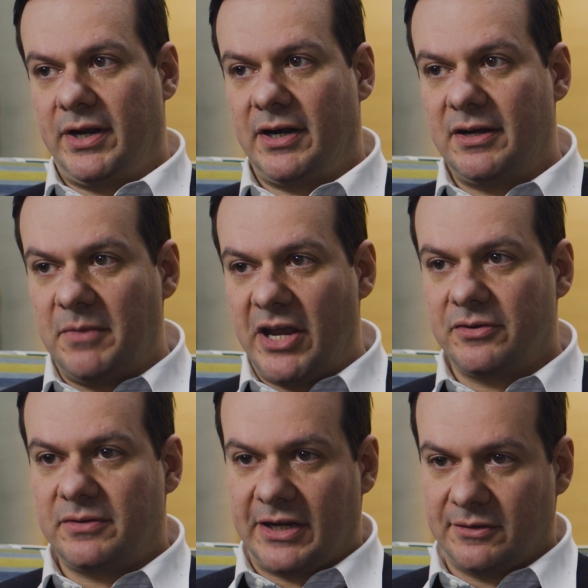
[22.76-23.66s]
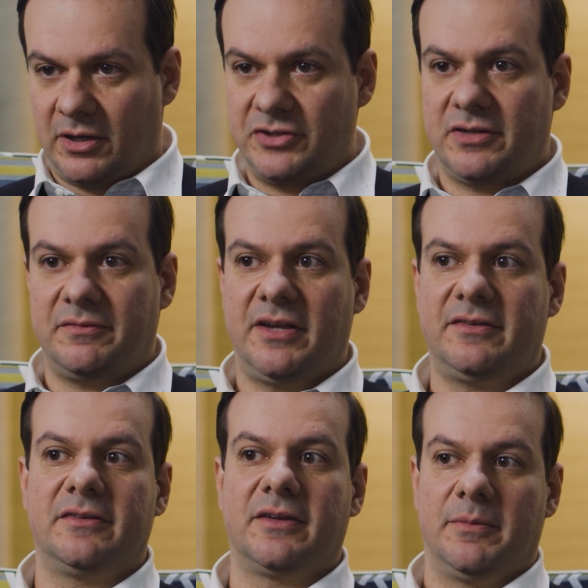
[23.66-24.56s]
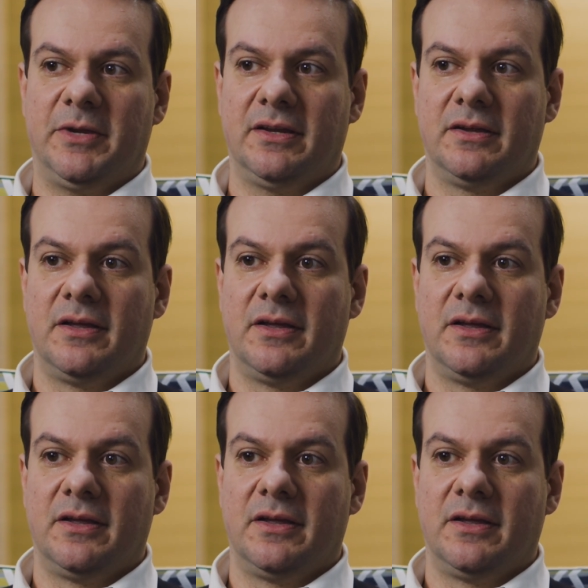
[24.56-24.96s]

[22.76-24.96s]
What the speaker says: are the major technology advances coming,